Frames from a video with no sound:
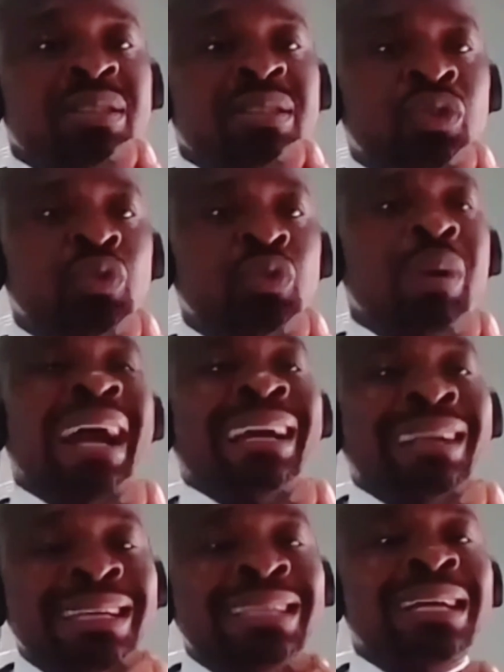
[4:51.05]
Do you
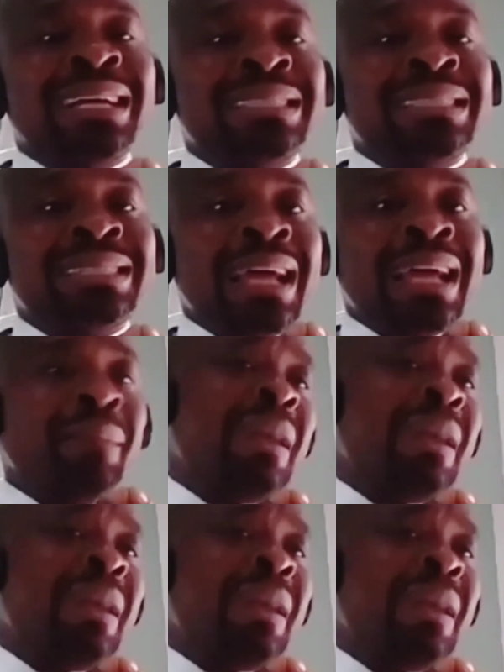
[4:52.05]
agree that that
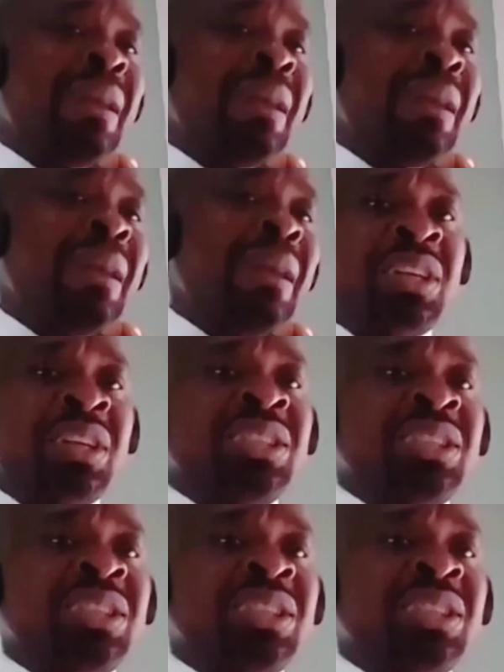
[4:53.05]
might probably be
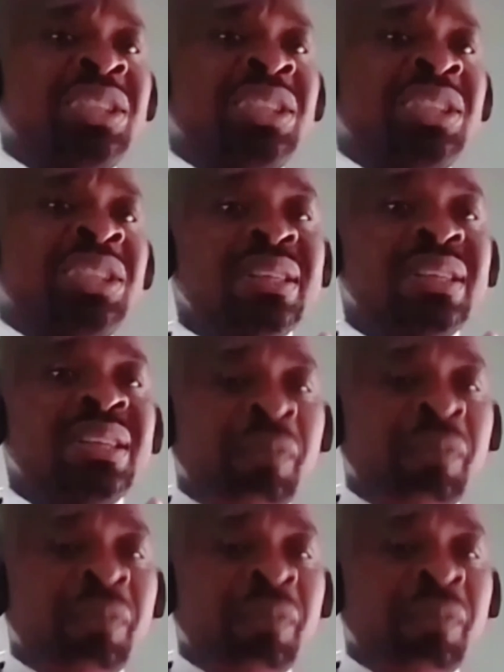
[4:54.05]
overstretching it? I mean,